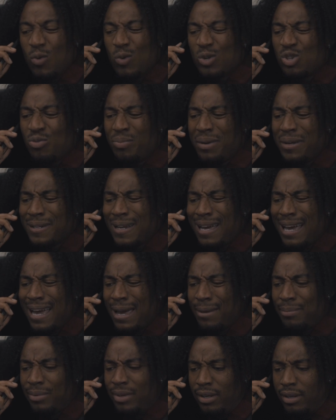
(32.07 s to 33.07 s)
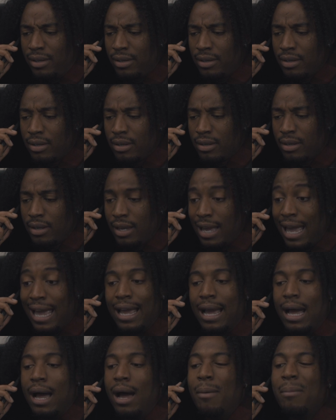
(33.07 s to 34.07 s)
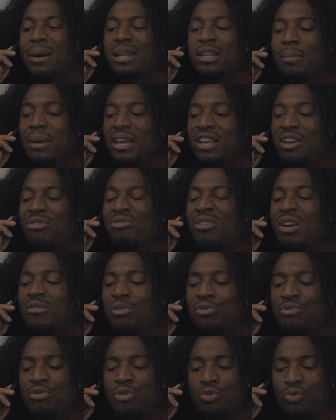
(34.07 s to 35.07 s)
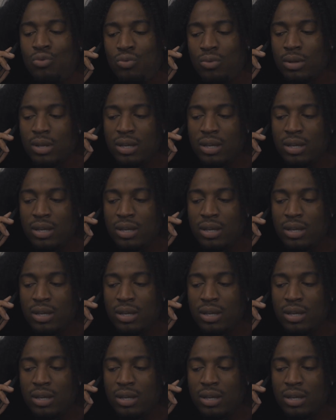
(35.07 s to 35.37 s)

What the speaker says: What you mean not happening? Hey, I'm about to make your favorite food.